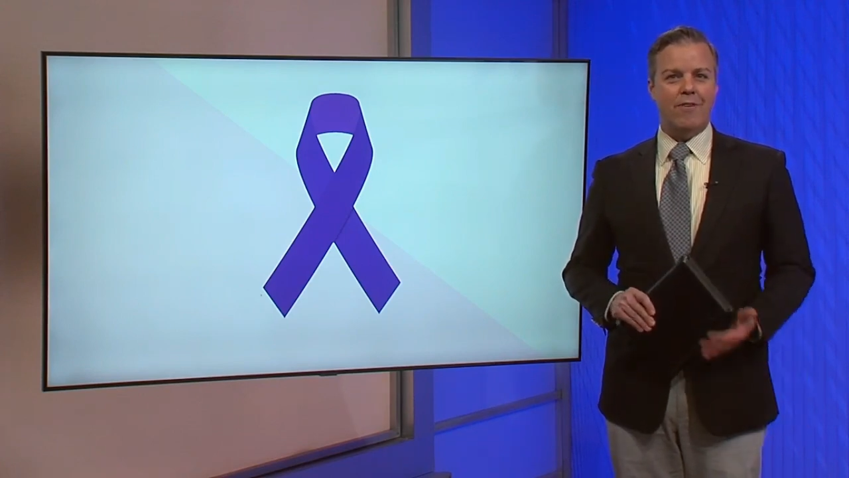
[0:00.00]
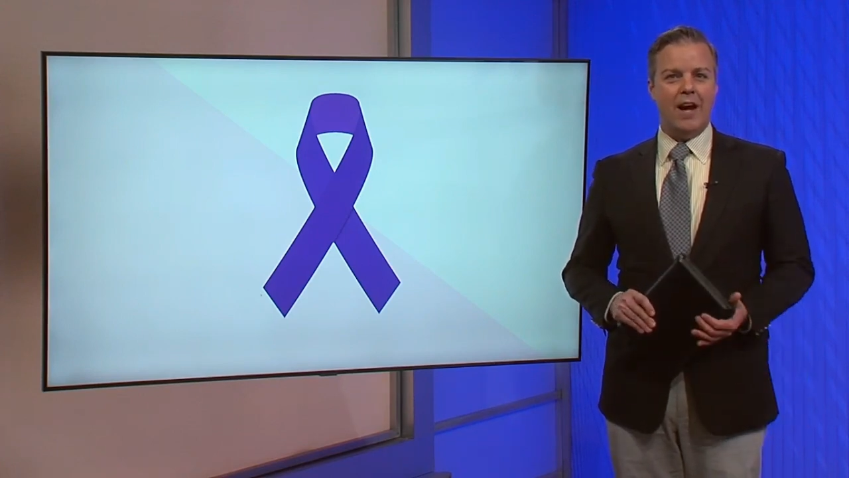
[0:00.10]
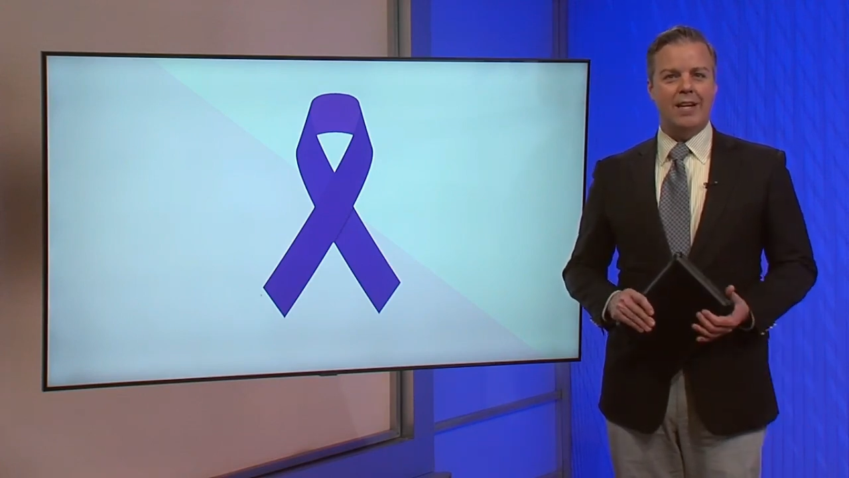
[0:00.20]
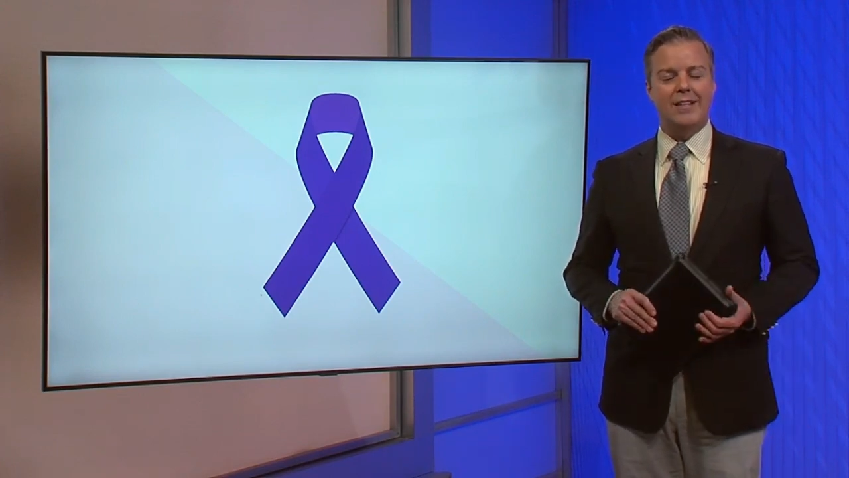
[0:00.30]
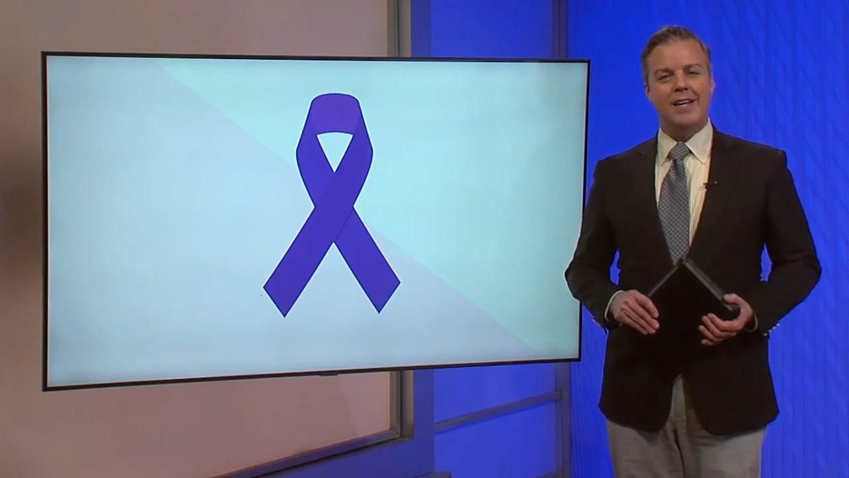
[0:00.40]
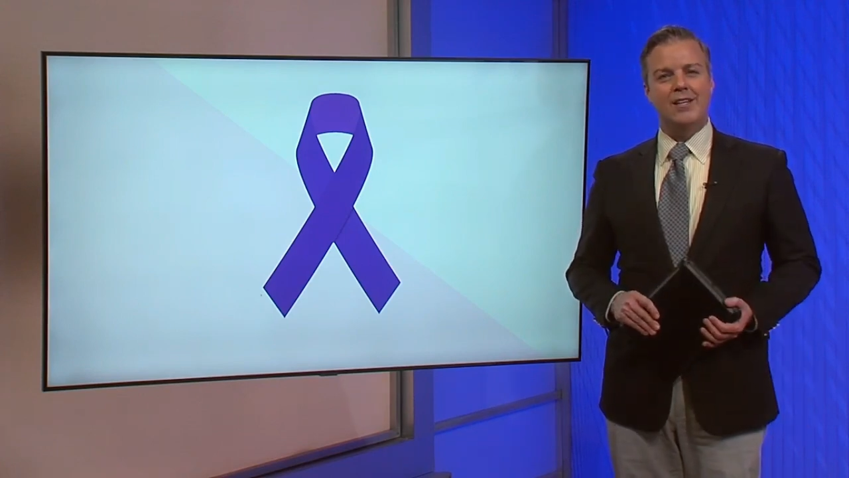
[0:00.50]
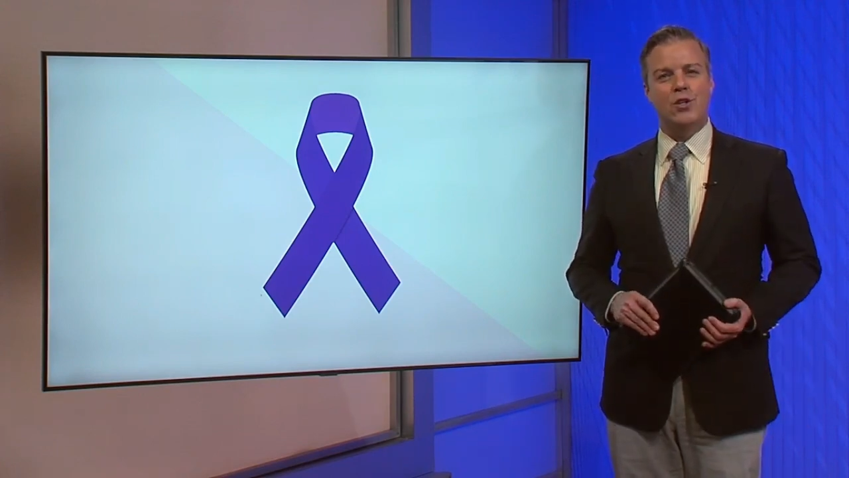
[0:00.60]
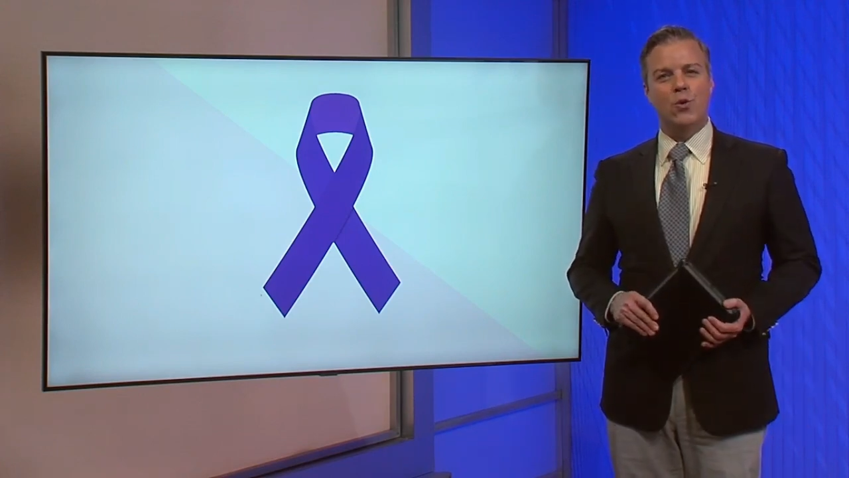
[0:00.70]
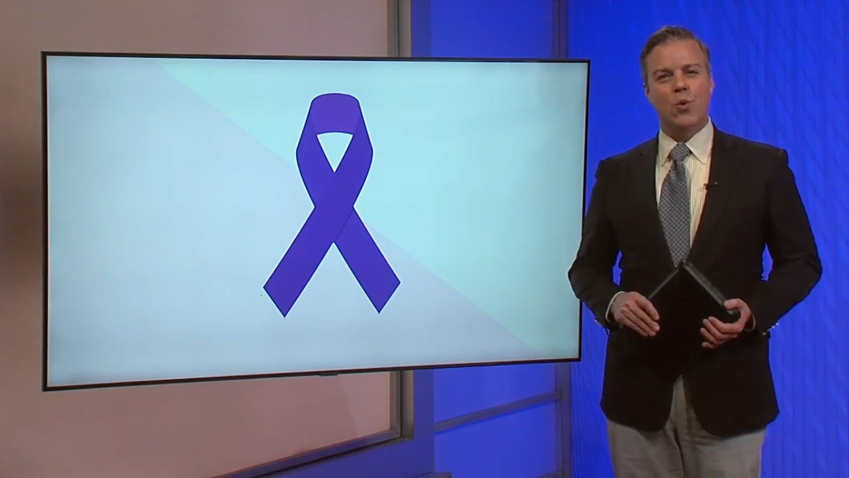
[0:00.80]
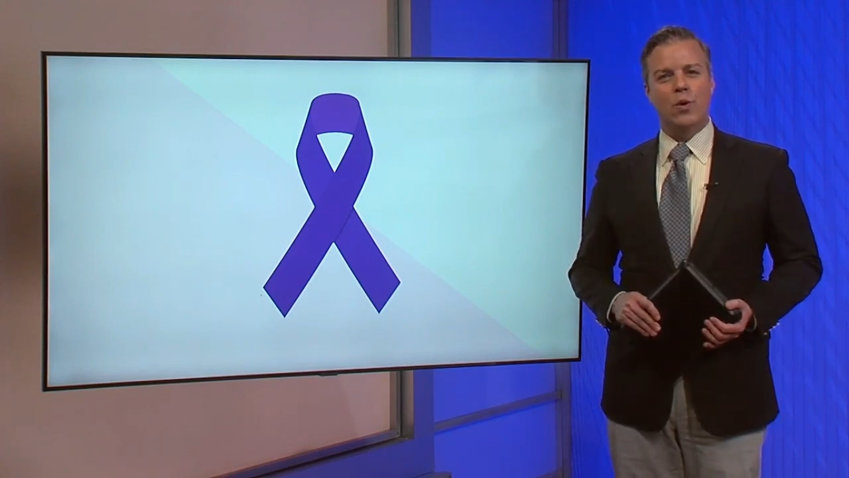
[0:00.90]
find a
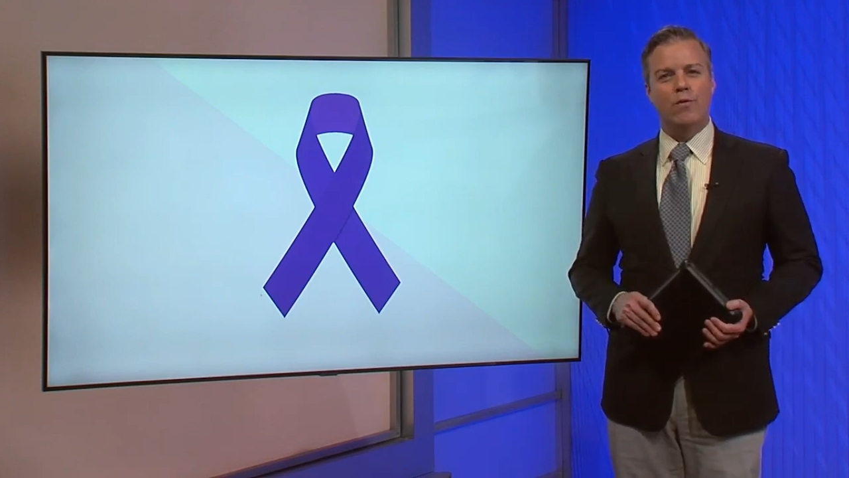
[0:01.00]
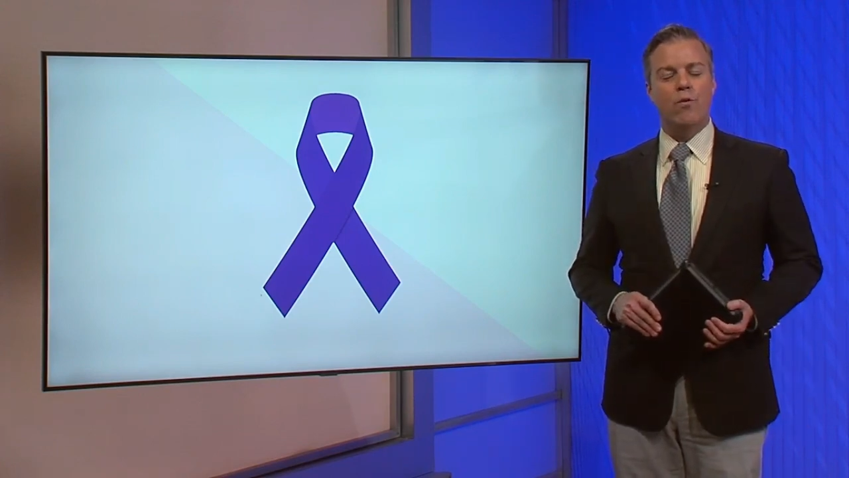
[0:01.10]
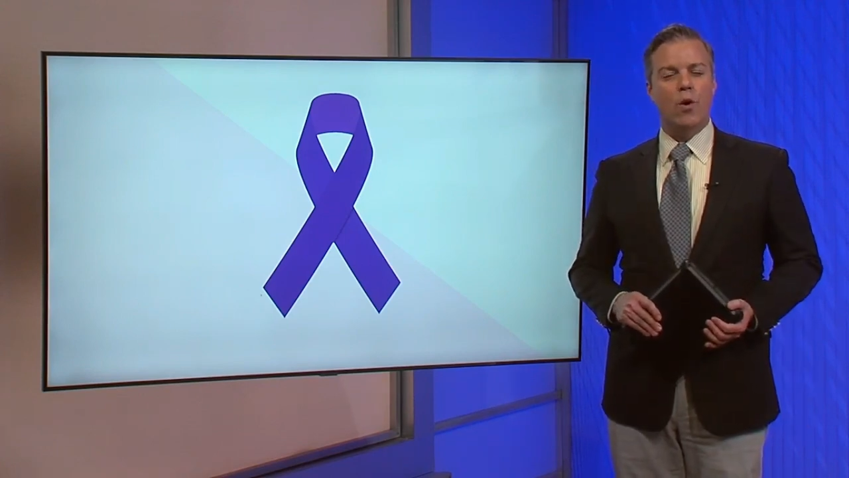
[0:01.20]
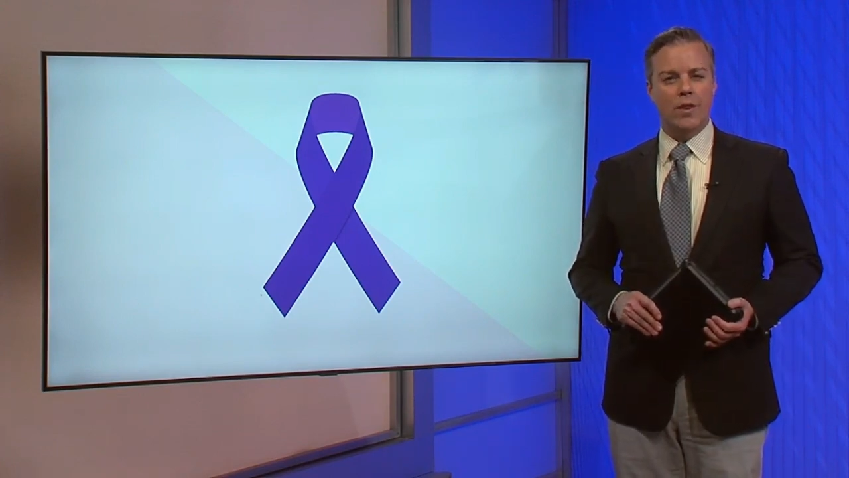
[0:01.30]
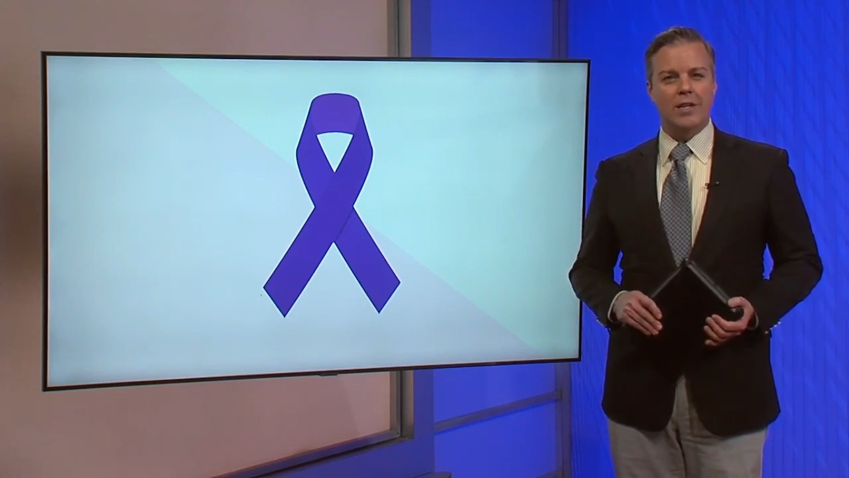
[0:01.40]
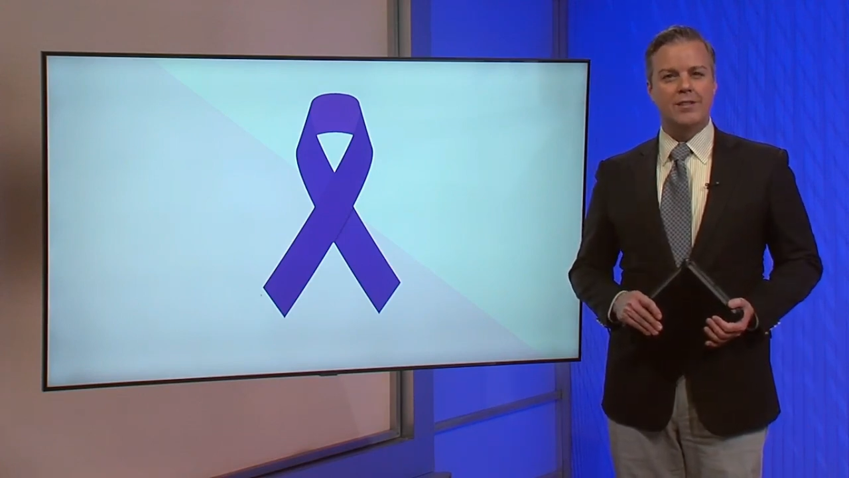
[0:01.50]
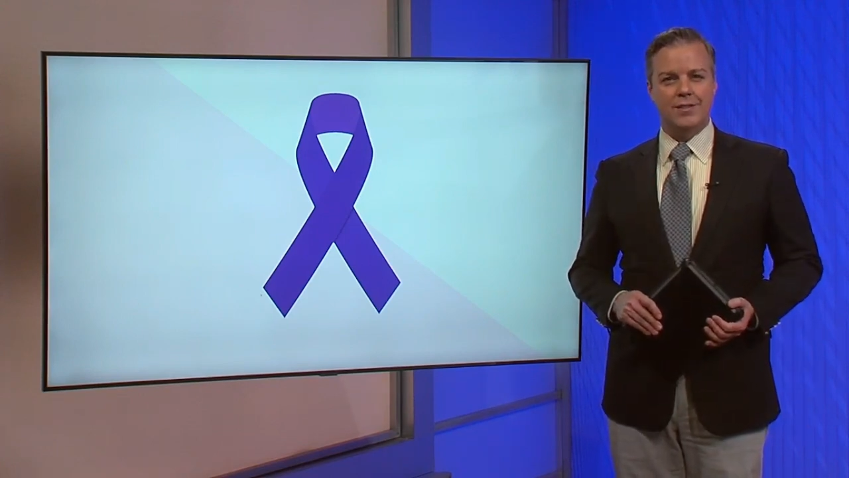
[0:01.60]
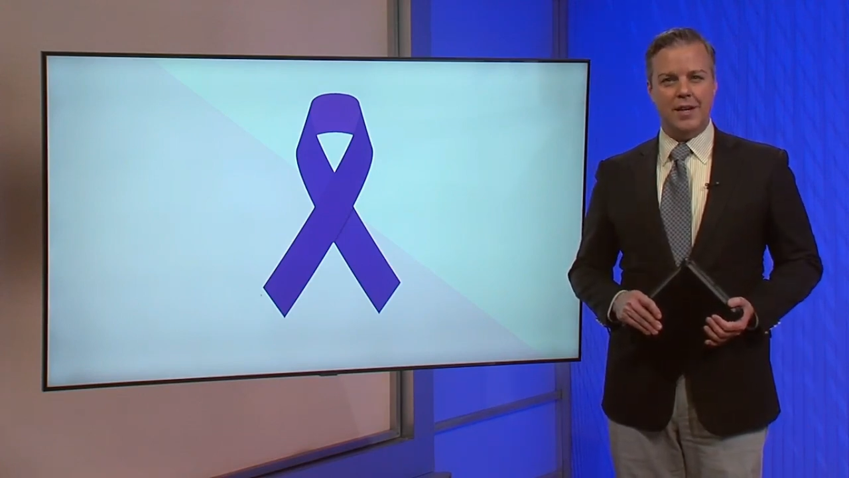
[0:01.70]
cure for the